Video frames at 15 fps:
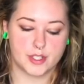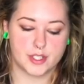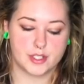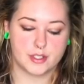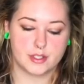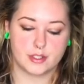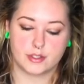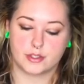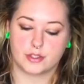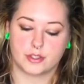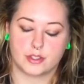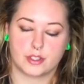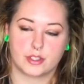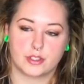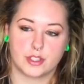is
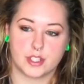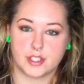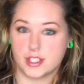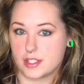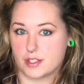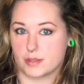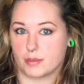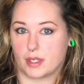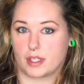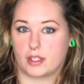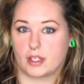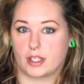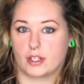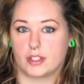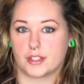the system, I,
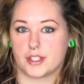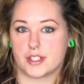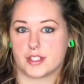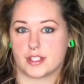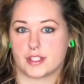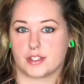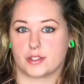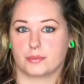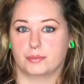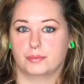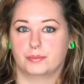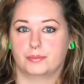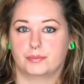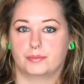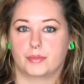I call it the system,
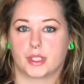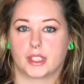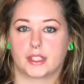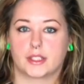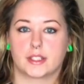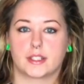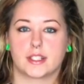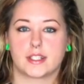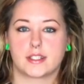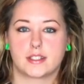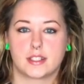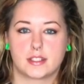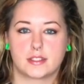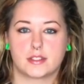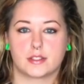but the
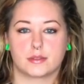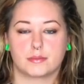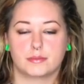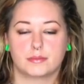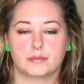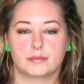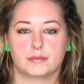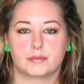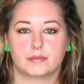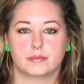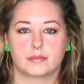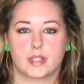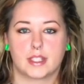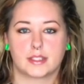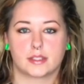system
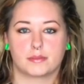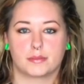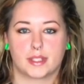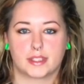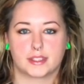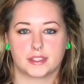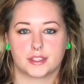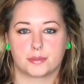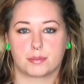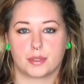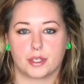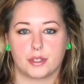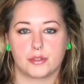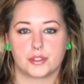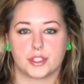as it makes its
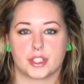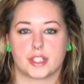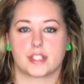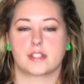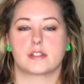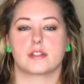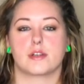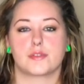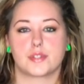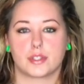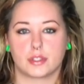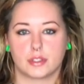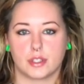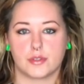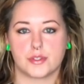approach and it gets closer
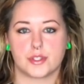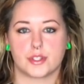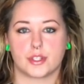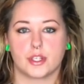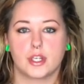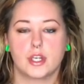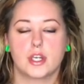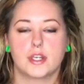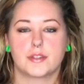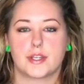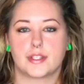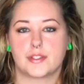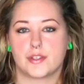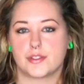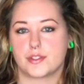and closer,
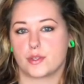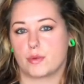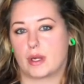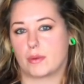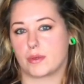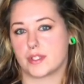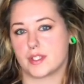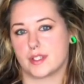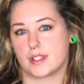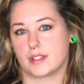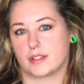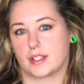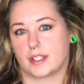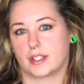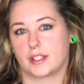that's also why we're seeing
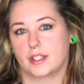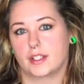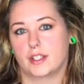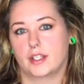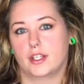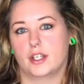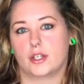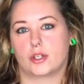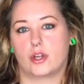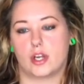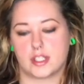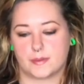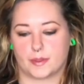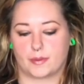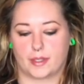like
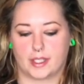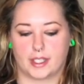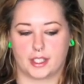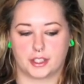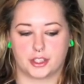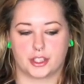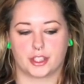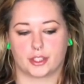cosmic radiation